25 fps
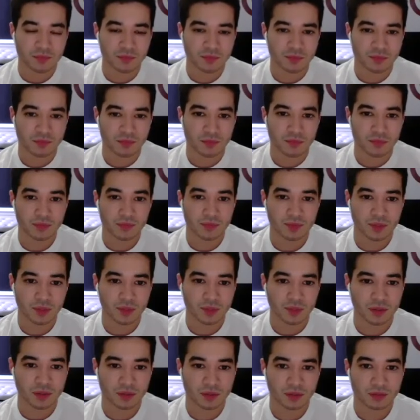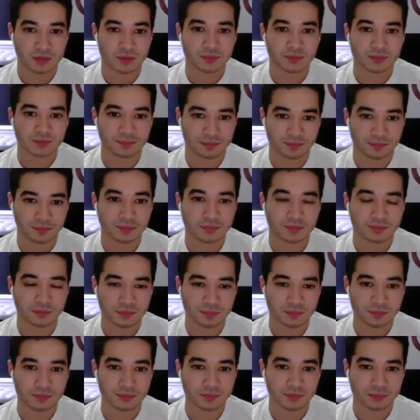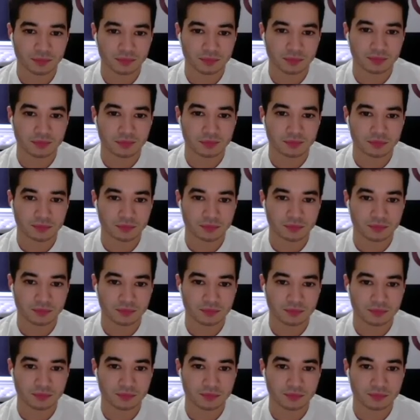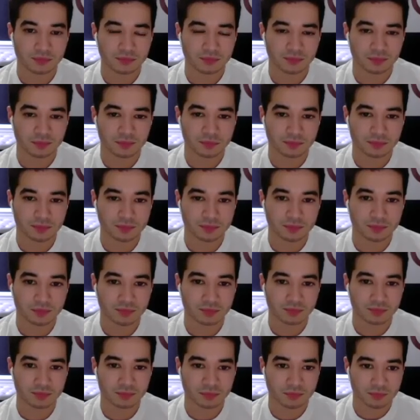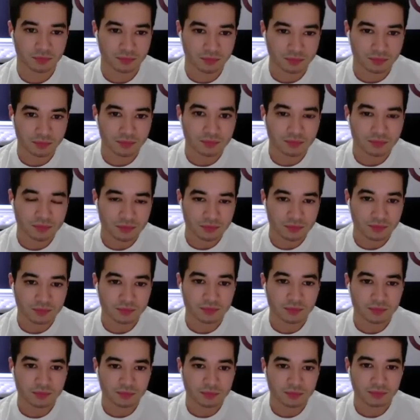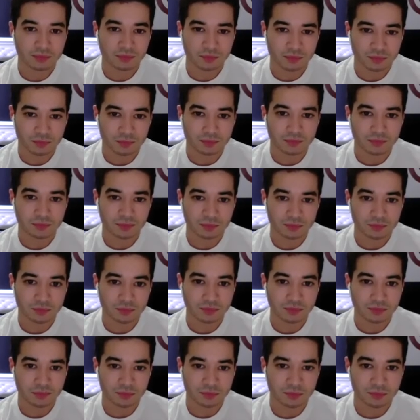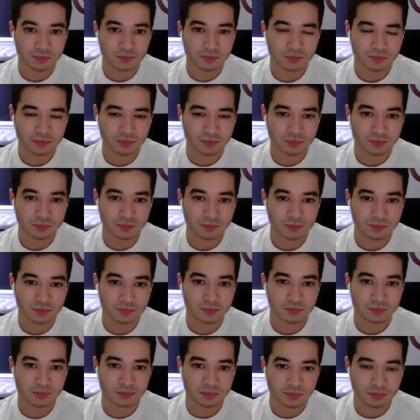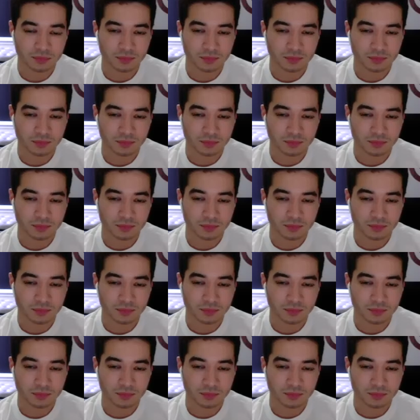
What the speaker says: No words are spoken by the person on screen.